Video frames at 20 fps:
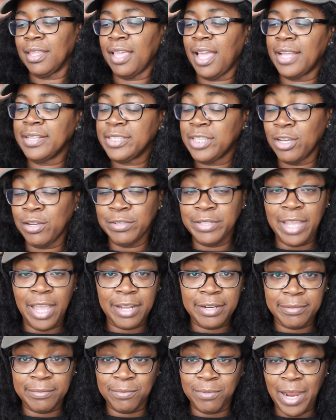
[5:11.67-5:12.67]
I told
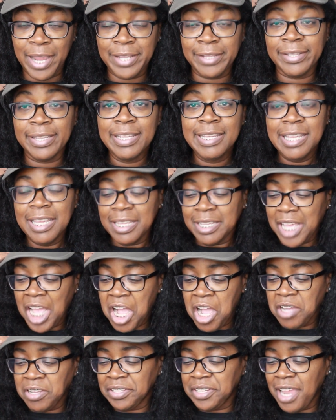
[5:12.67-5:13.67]
y'all to write.
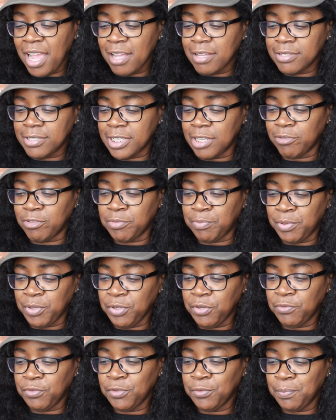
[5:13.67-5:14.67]
All y'all said was
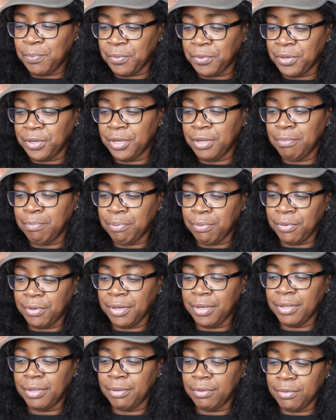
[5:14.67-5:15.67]
beautiful, pretty,
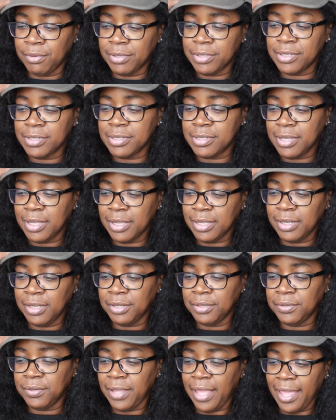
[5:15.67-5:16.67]
pretty, gorgeous,
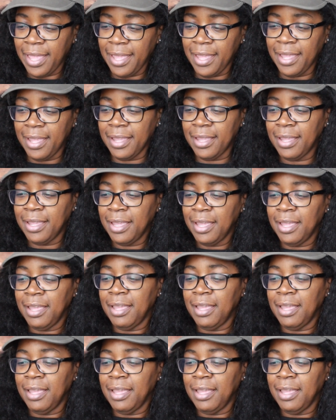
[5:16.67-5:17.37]
hello, hey,